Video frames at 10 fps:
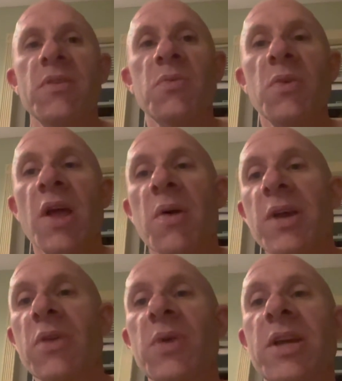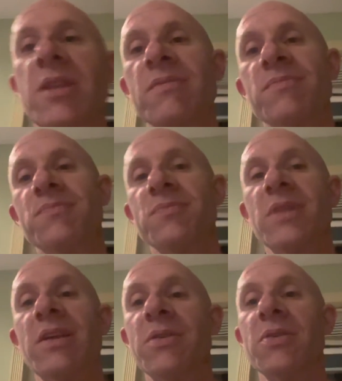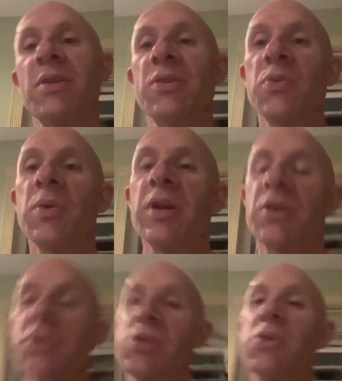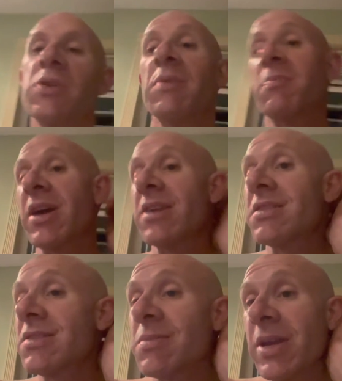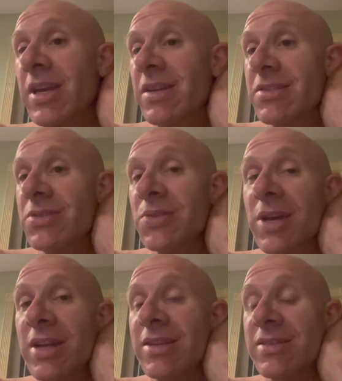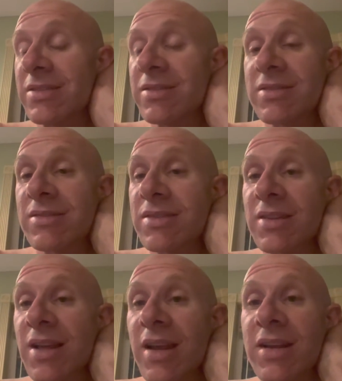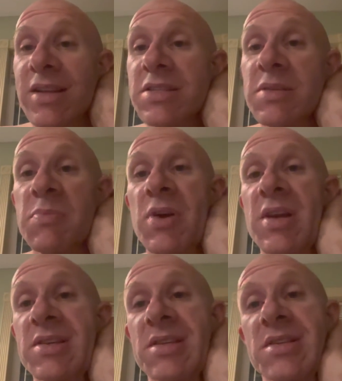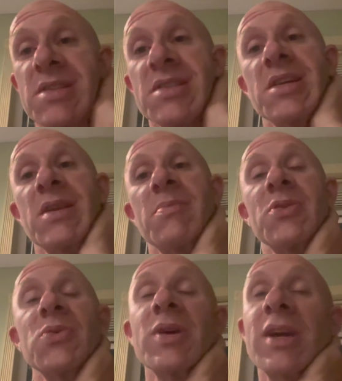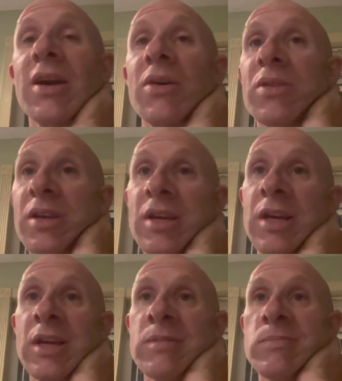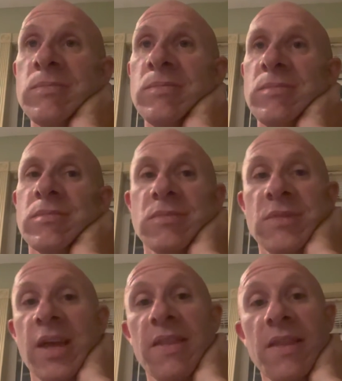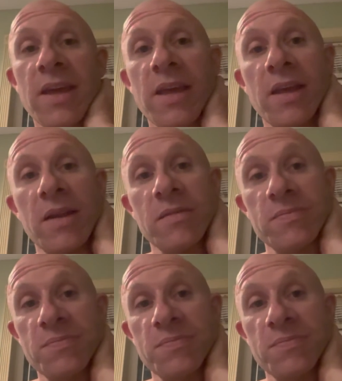now we gotta wait, I don't know, another week or so to get back to the bank to do that. It's not an easy process to set up a new account. And then